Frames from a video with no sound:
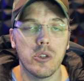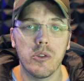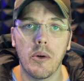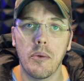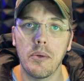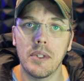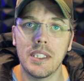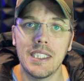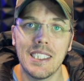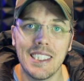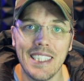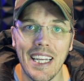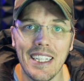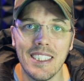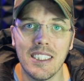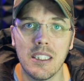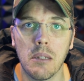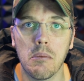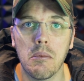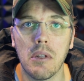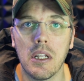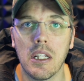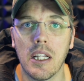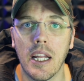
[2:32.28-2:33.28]
So I would say
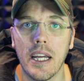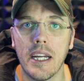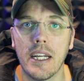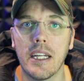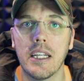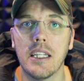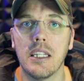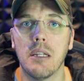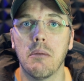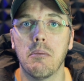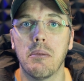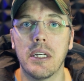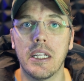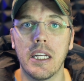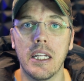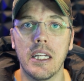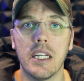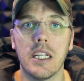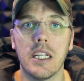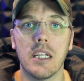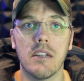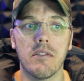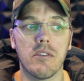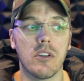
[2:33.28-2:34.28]
something like in the
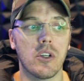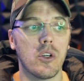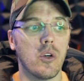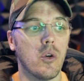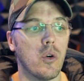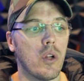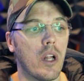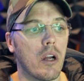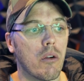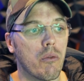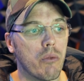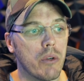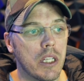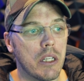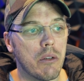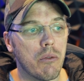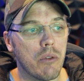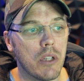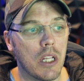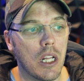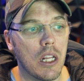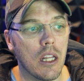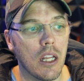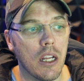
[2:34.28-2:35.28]
beginning of the call, I
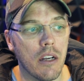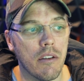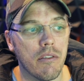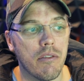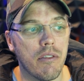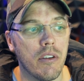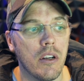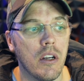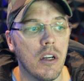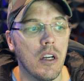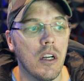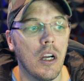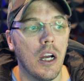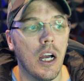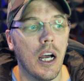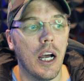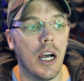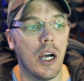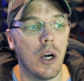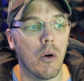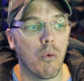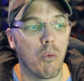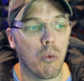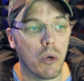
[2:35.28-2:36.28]
really love
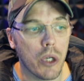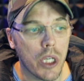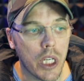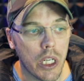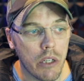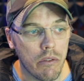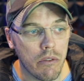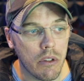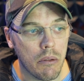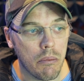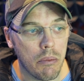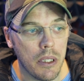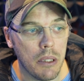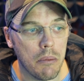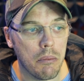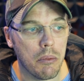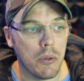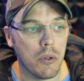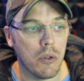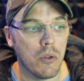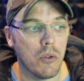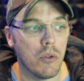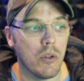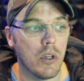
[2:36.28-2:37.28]
working with
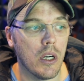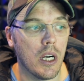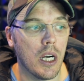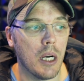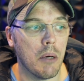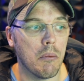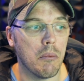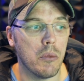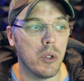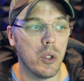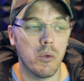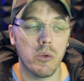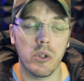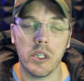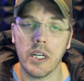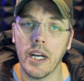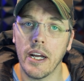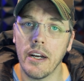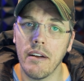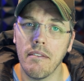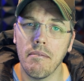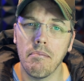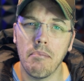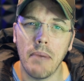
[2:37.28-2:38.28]
people who are
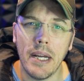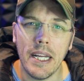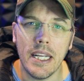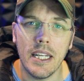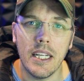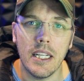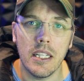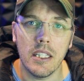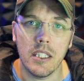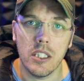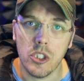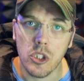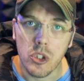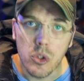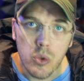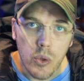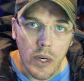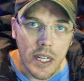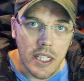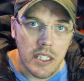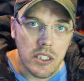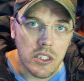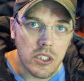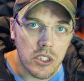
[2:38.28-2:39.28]
kind of making the
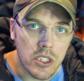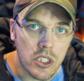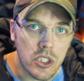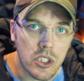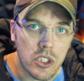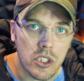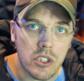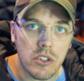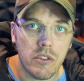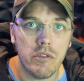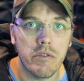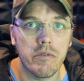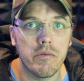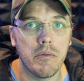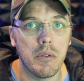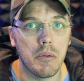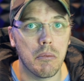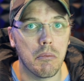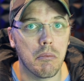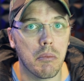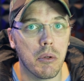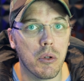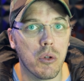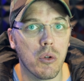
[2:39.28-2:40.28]
transition from
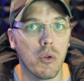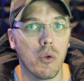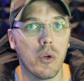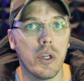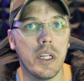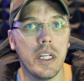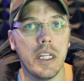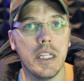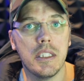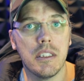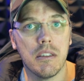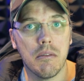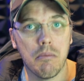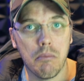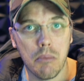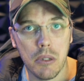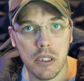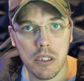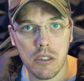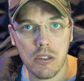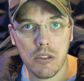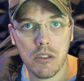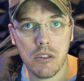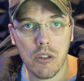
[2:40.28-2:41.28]
employee to
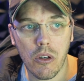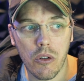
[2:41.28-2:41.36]
business